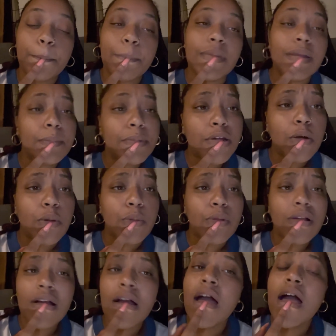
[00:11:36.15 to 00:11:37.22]
Let me know.
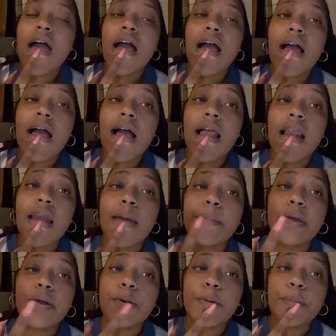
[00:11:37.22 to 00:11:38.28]
Let me
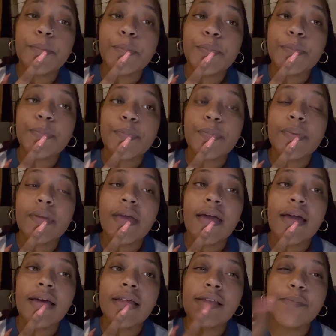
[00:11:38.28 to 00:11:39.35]
know.
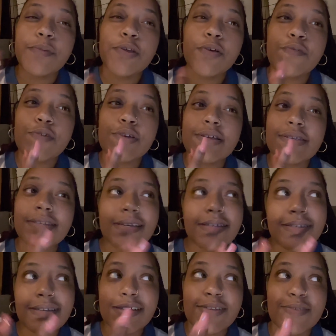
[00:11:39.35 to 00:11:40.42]
And let me know if you guys like
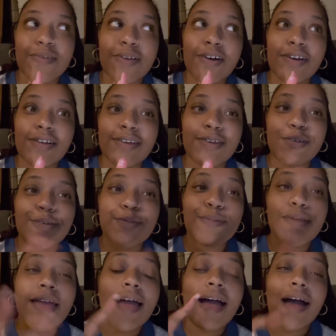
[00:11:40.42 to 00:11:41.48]
today's vlog, you know.
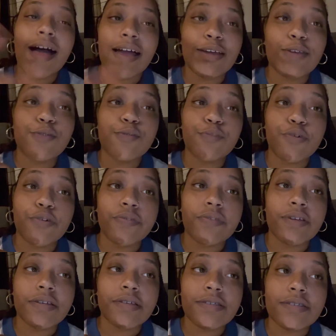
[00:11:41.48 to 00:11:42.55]
I can do more of
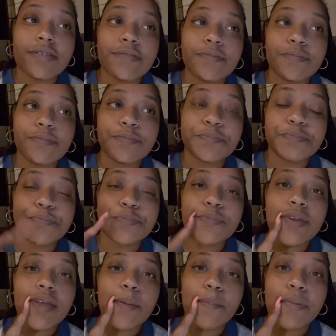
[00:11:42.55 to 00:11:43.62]
these.
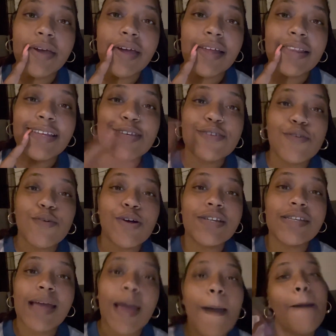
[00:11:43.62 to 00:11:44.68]
But yeah, thanks for
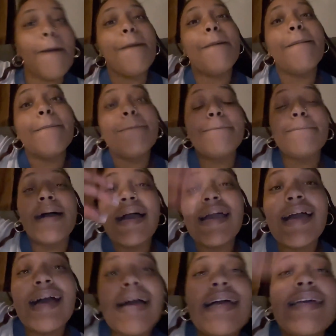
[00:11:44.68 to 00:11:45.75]
watching. Bye,
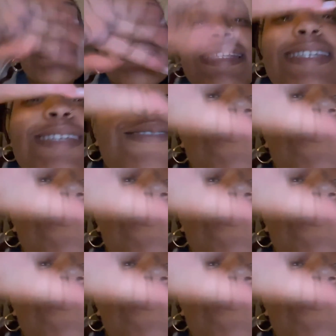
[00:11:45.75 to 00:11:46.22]
guys.